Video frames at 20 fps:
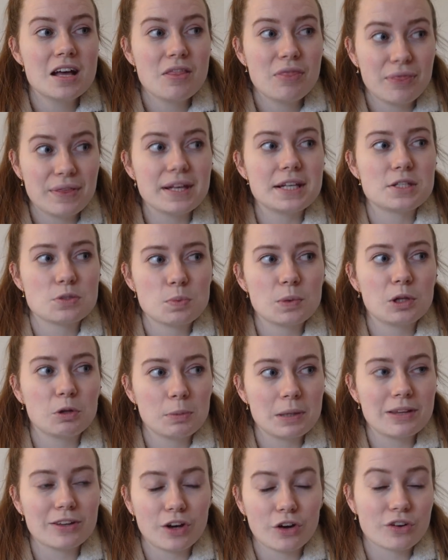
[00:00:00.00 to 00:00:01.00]
This will
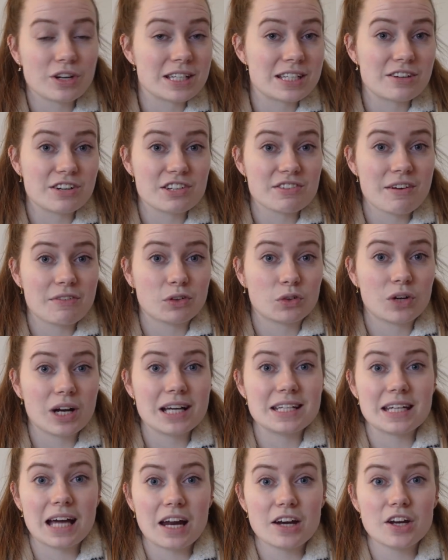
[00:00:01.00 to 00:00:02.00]
be the longest series I've ever
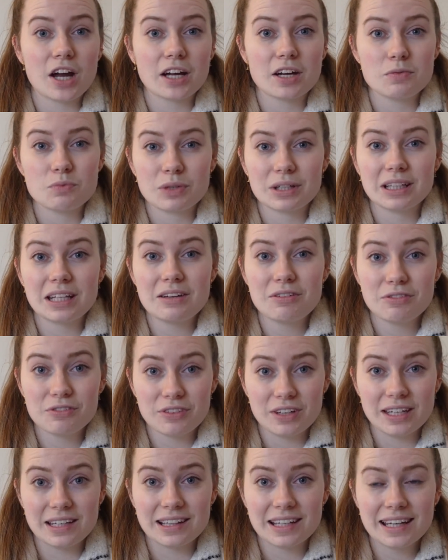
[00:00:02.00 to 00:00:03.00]
read, and I can really
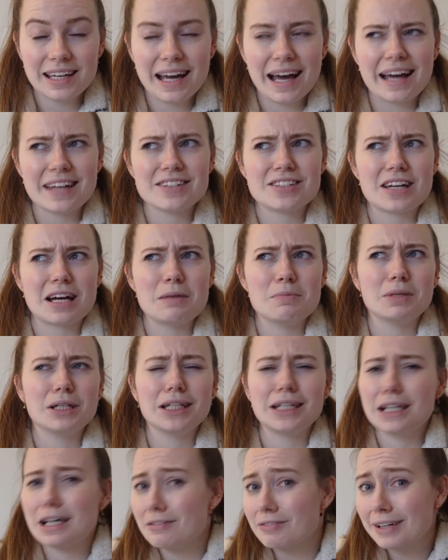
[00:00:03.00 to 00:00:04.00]
feel it, and
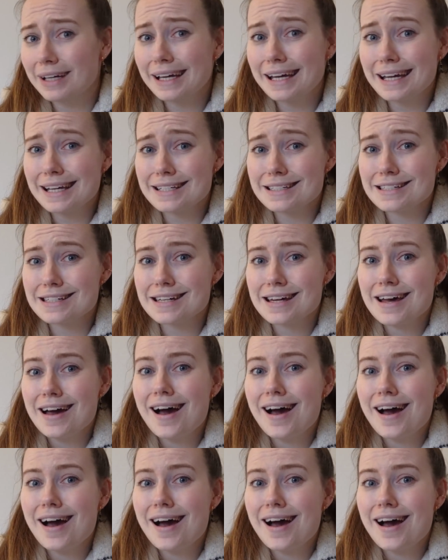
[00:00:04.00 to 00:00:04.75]
I'm loving it.